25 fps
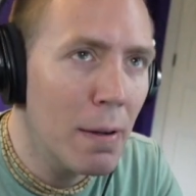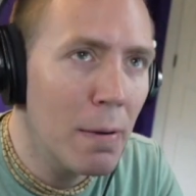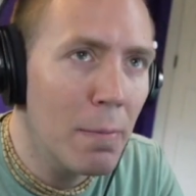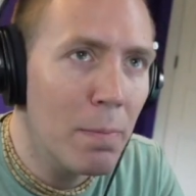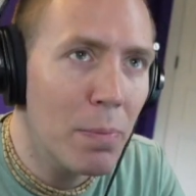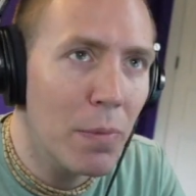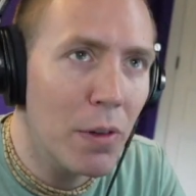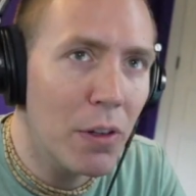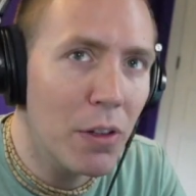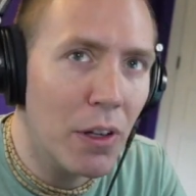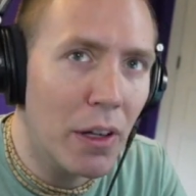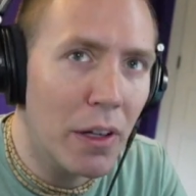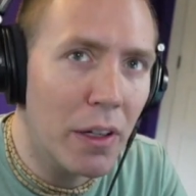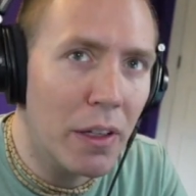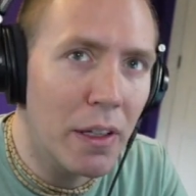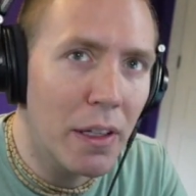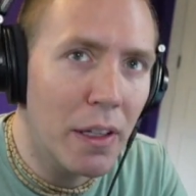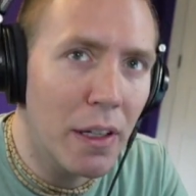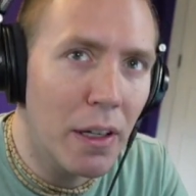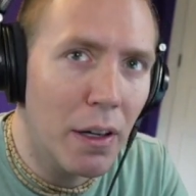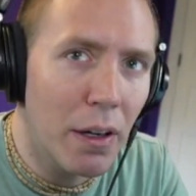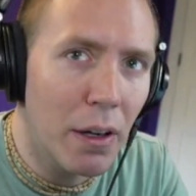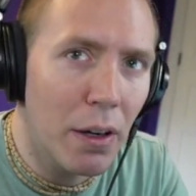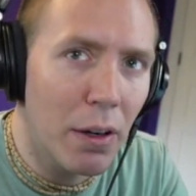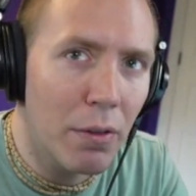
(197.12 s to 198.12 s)
this
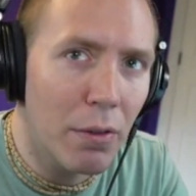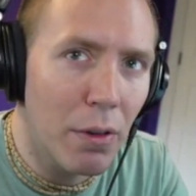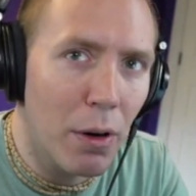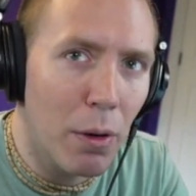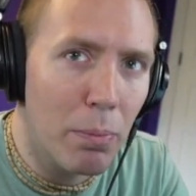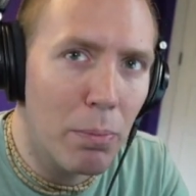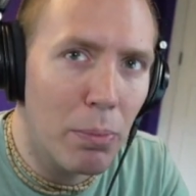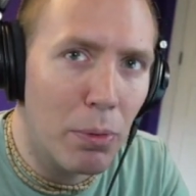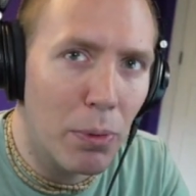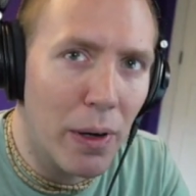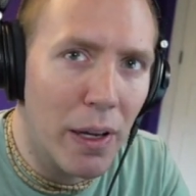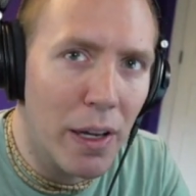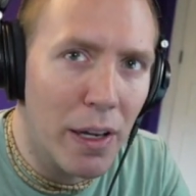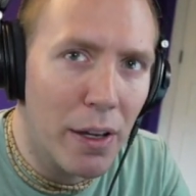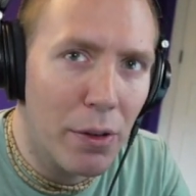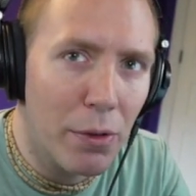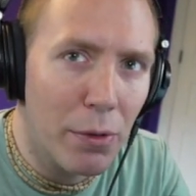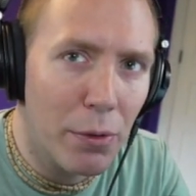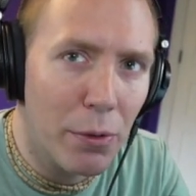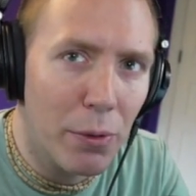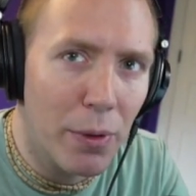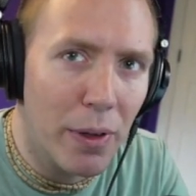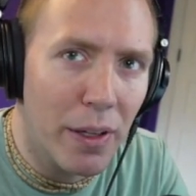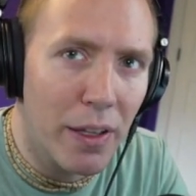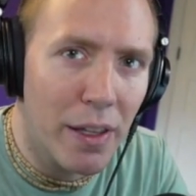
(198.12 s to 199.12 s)
idea of a
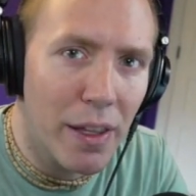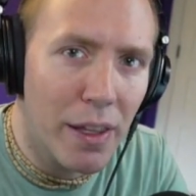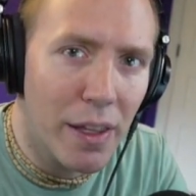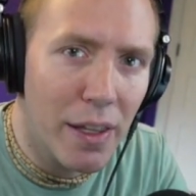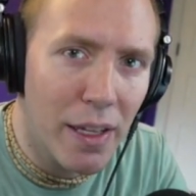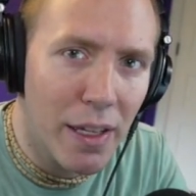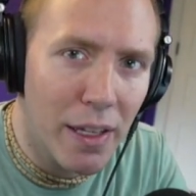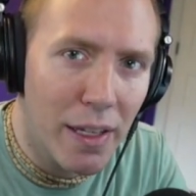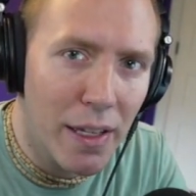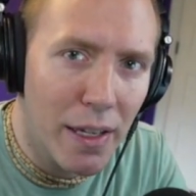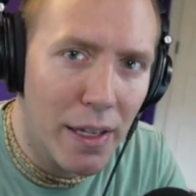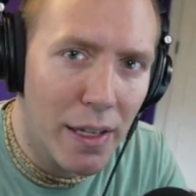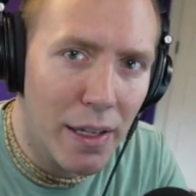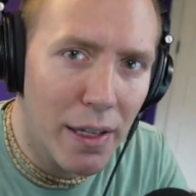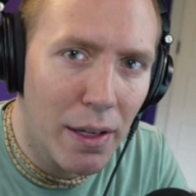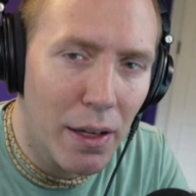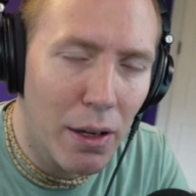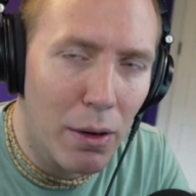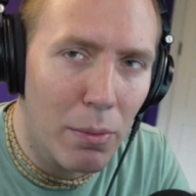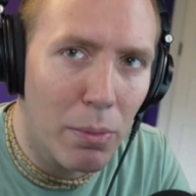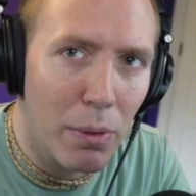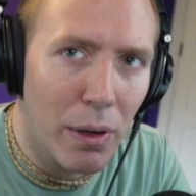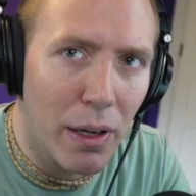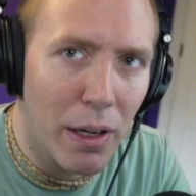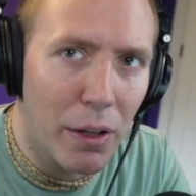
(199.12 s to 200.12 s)
breakthrough in thinking,
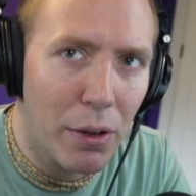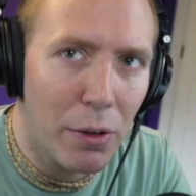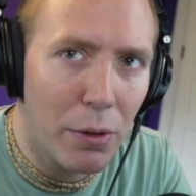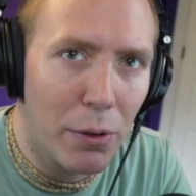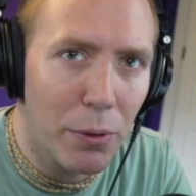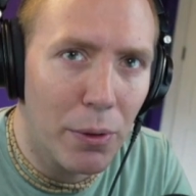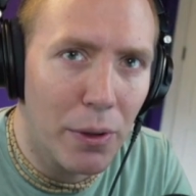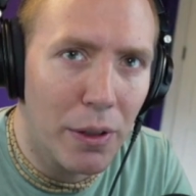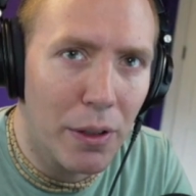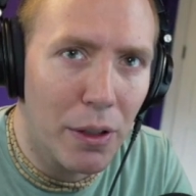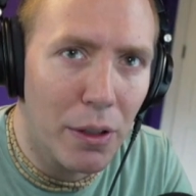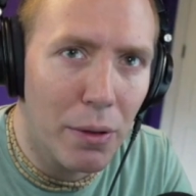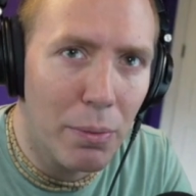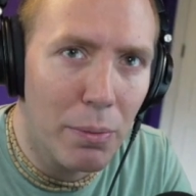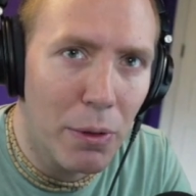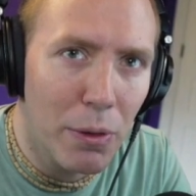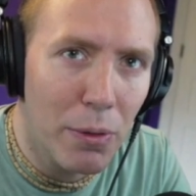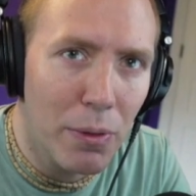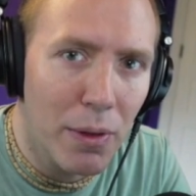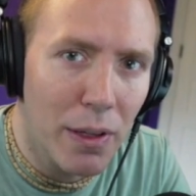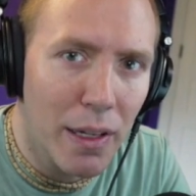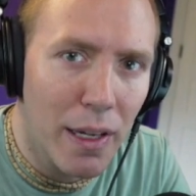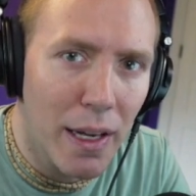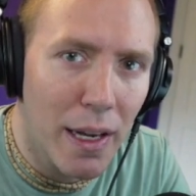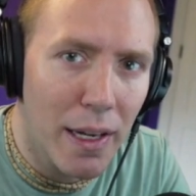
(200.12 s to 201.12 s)
a breakthrough in
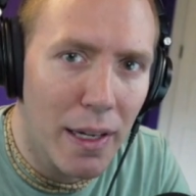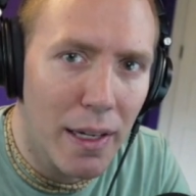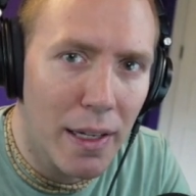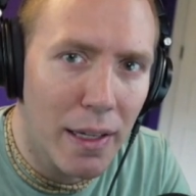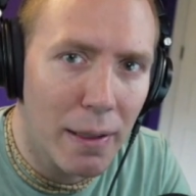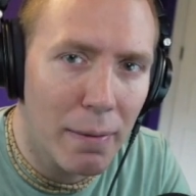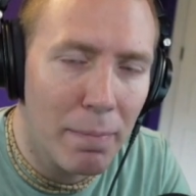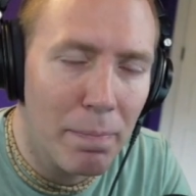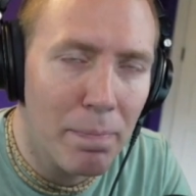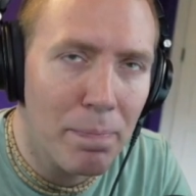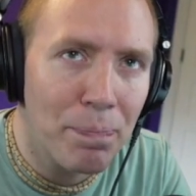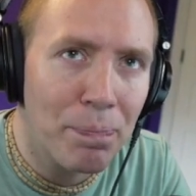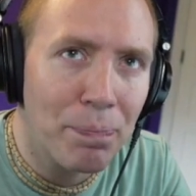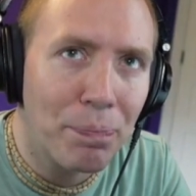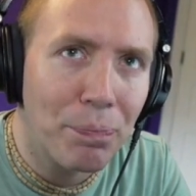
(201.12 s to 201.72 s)
communicating.